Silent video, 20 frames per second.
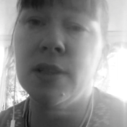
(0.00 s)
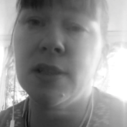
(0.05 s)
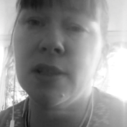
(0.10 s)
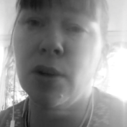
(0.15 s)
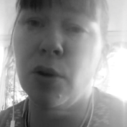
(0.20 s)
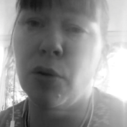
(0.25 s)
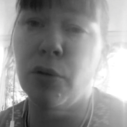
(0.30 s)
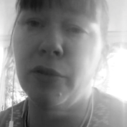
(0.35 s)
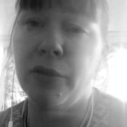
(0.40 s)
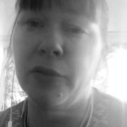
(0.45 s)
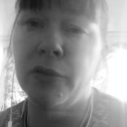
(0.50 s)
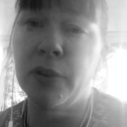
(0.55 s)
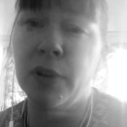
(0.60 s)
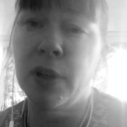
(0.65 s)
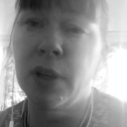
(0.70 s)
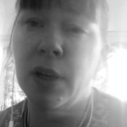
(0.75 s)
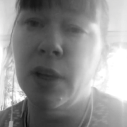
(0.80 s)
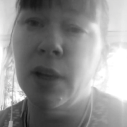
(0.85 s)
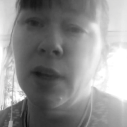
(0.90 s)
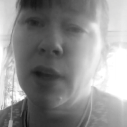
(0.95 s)
to
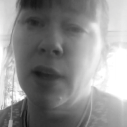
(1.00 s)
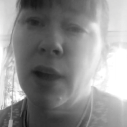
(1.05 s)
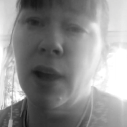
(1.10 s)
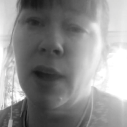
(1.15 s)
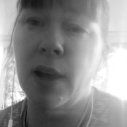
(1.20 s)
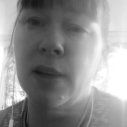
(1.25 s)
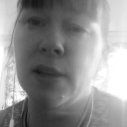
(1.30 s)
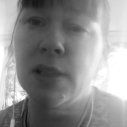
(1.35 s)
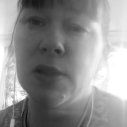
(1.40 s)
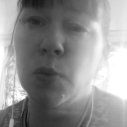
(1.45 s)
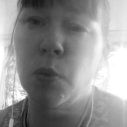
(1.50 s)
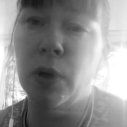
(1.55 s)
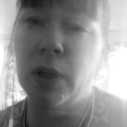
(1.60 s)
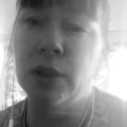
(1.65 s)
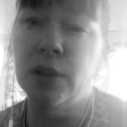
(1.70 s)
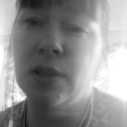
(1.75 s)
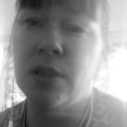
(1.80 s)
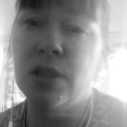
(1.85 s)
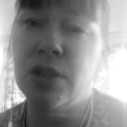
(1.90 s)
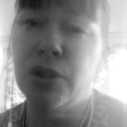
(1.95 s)
oneself,
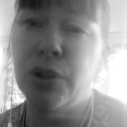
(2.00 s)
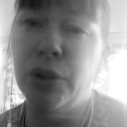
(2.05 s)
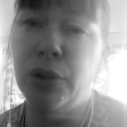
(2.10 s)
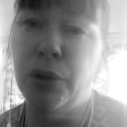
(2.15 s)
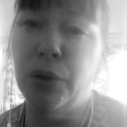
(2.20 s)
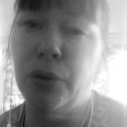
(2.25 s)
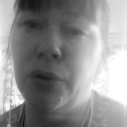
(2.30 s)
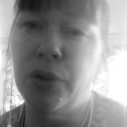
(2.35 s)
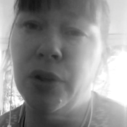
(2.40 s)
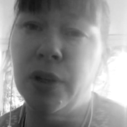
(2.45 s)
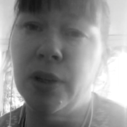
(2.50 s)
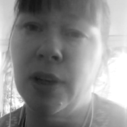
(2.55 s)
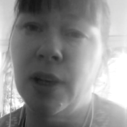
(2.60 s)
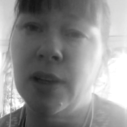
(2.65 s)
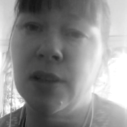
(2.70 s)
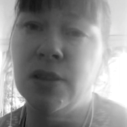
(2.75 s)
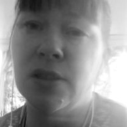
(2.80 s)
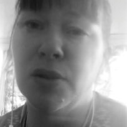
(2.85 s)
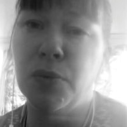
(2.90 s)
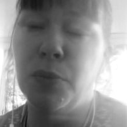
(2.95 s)
as well as to
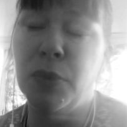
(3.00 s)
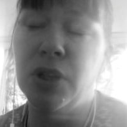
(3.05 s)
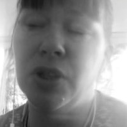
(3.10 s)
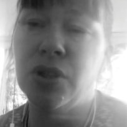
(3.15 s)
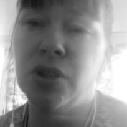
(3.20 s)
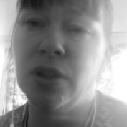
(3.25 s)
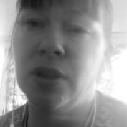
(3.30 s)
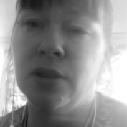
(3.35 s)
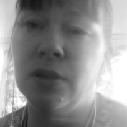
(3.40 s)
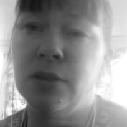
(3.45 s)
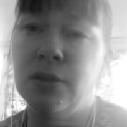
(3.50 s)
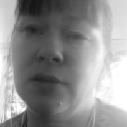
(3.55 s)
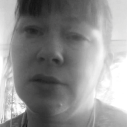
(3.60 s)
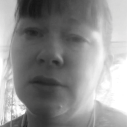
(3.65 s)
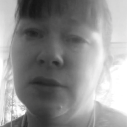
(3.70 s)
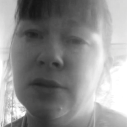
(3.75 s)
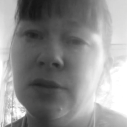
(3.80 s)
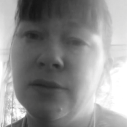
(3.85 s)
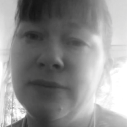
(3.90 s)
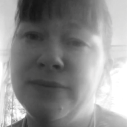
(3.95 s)
union and to
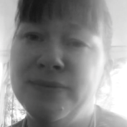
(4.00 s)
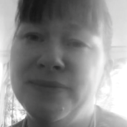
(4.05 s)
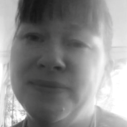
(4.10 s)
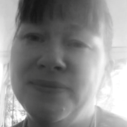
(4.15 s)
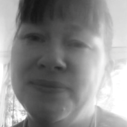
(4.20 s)
mission.